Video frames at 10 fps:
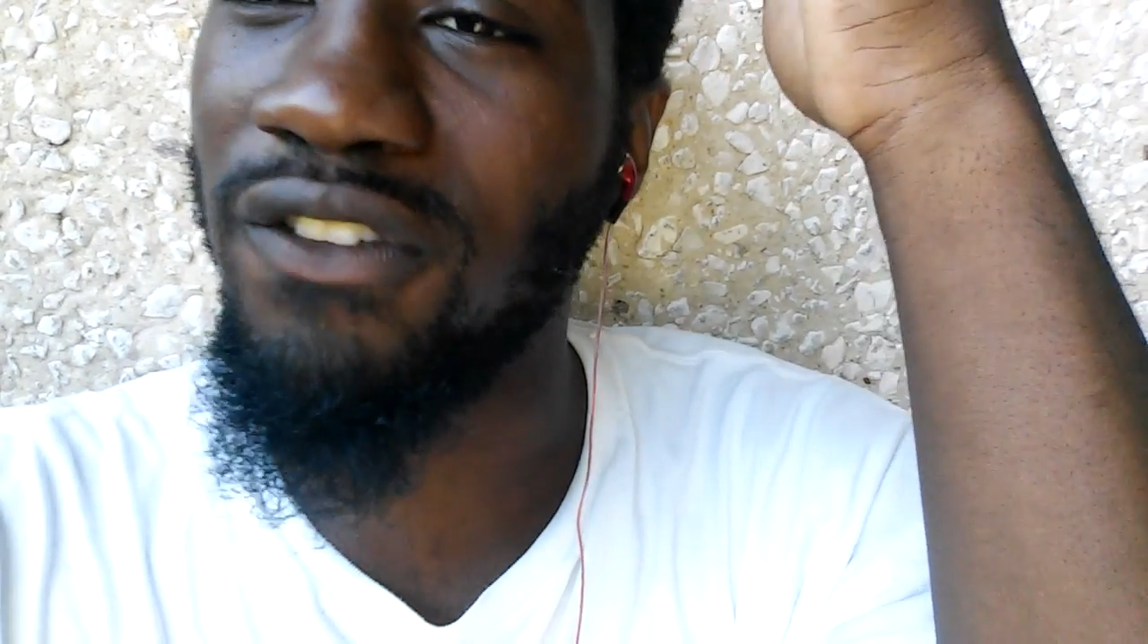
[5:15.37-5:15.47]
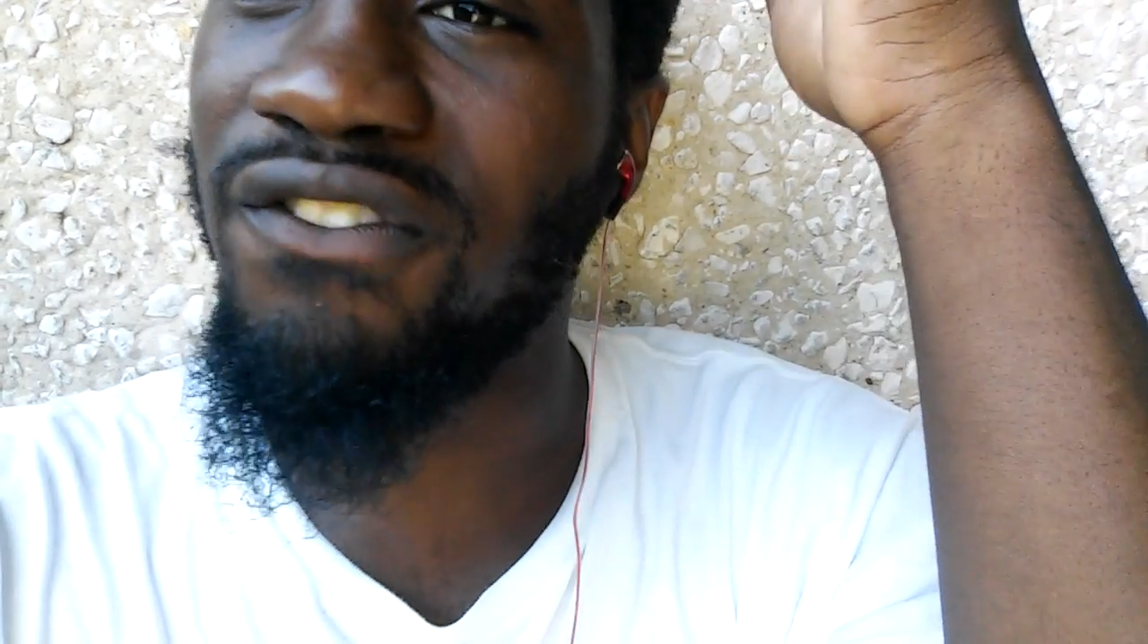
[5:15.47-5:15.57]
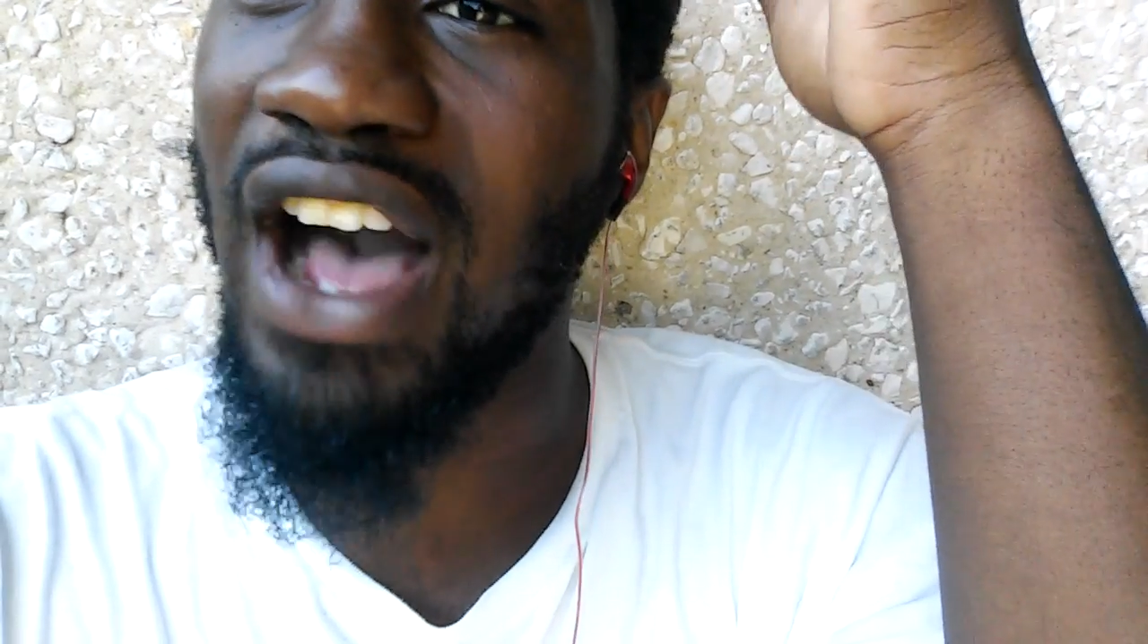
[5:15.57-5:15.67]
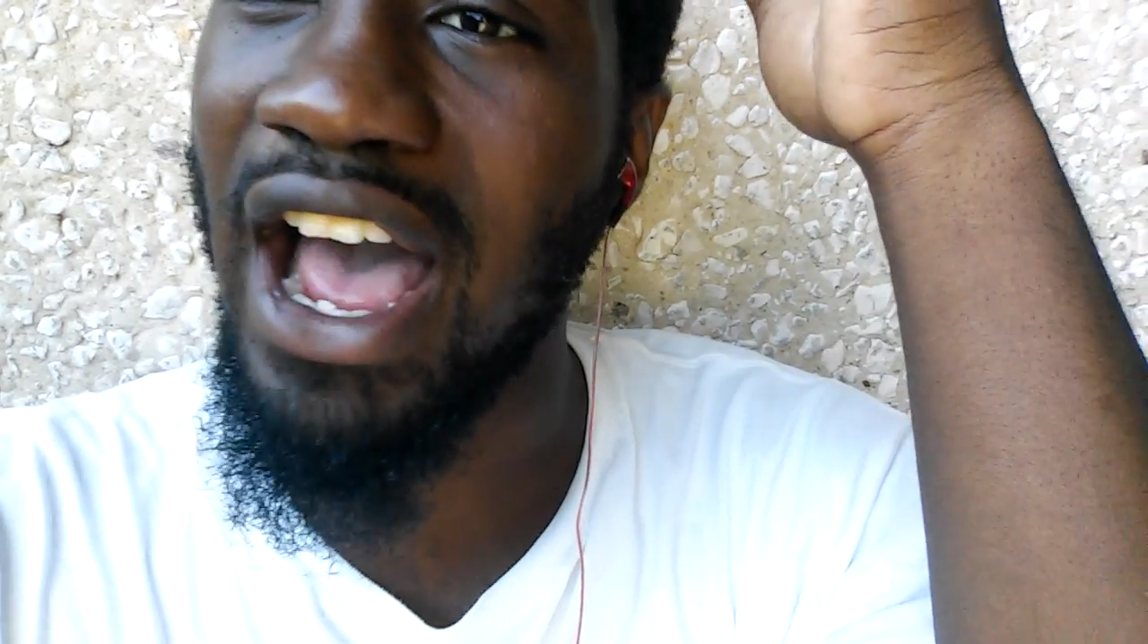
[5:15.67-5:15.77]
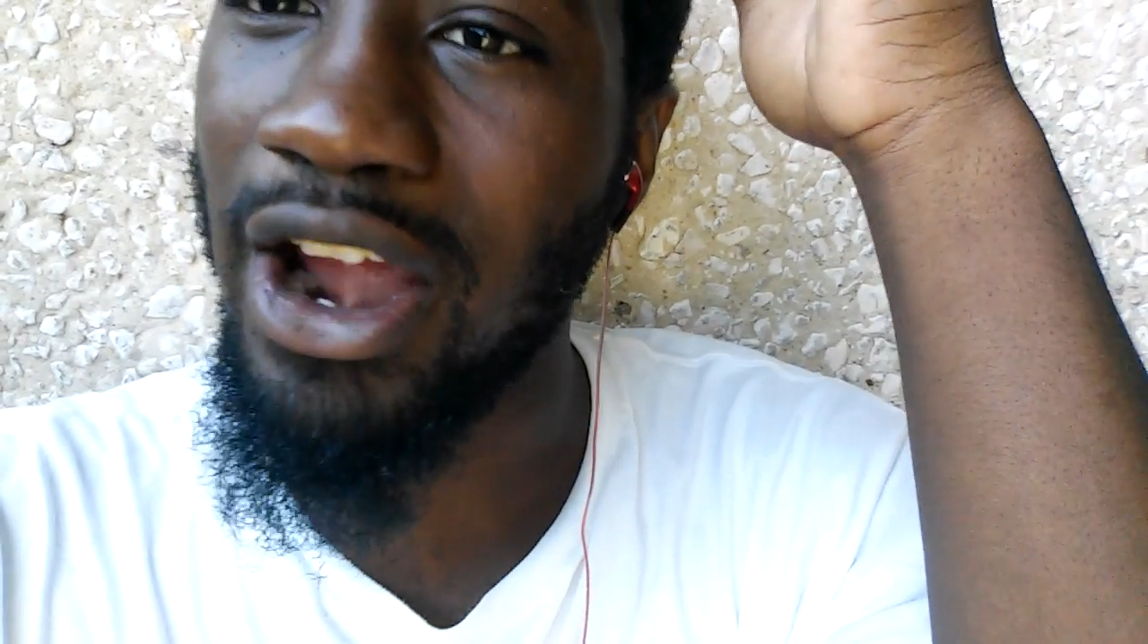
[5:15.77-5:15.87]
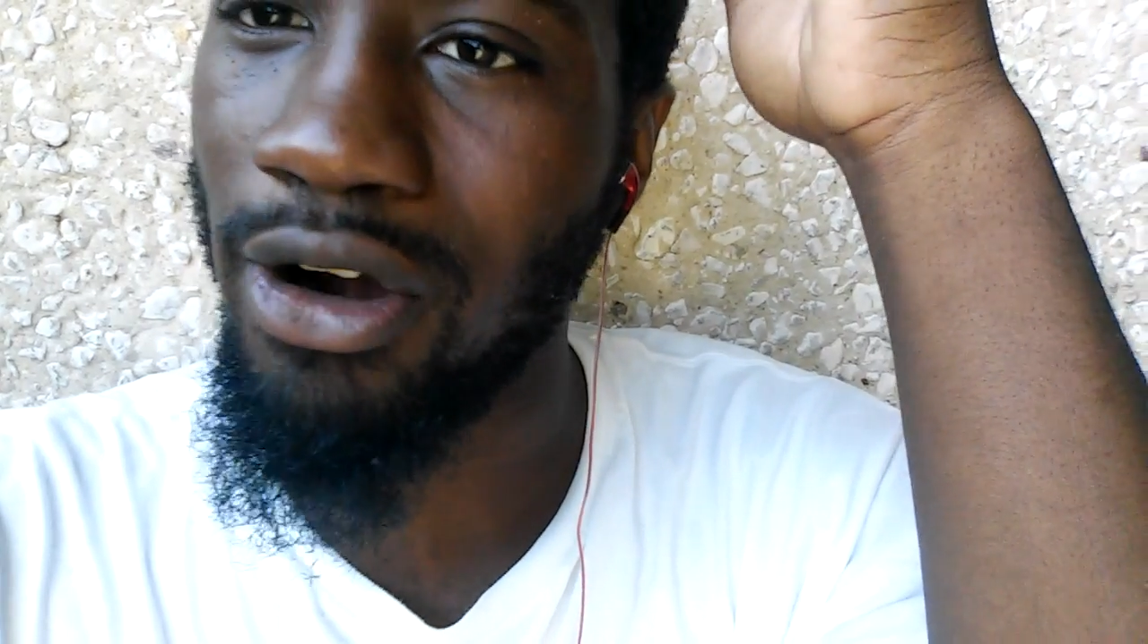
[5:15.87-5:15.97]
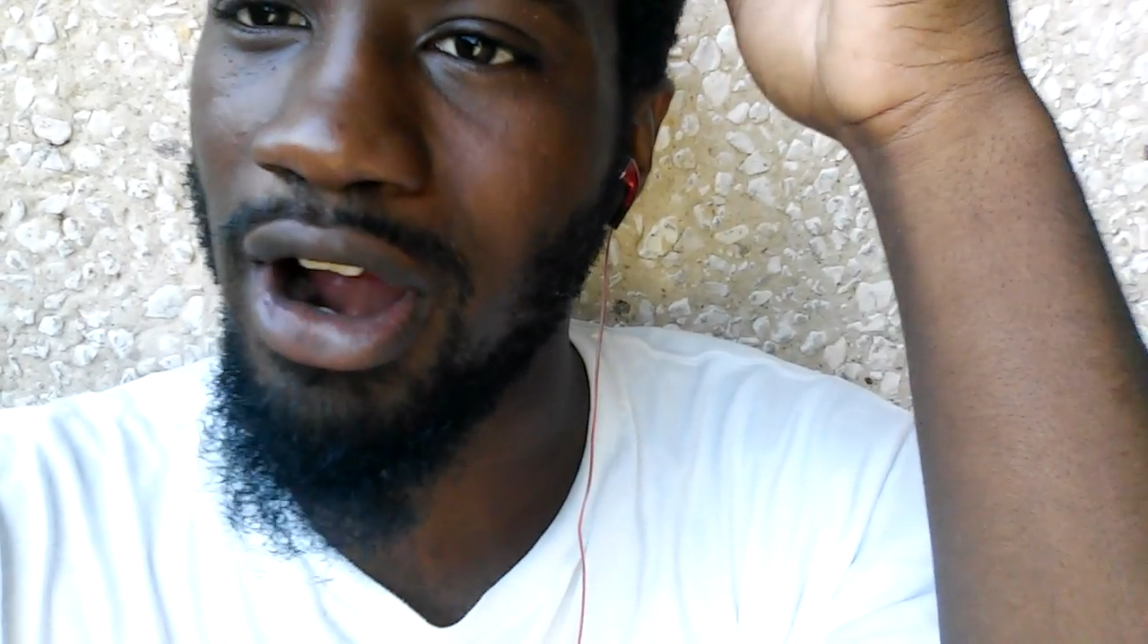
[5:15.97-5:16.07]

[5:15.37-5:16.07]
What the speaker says: a fire